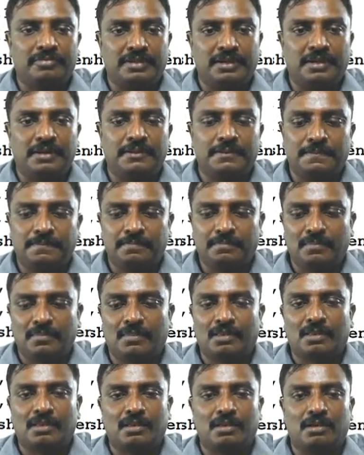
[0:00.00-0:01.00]
A,
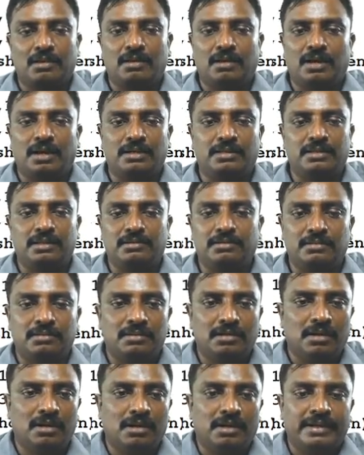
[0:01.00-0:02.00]
and then
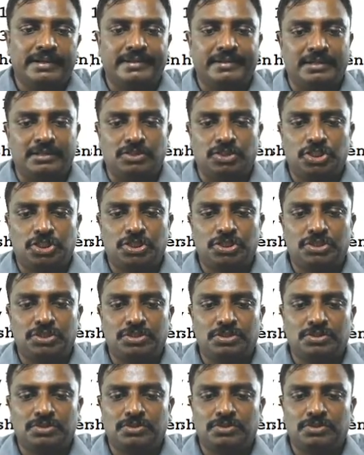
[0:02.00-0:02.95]
H.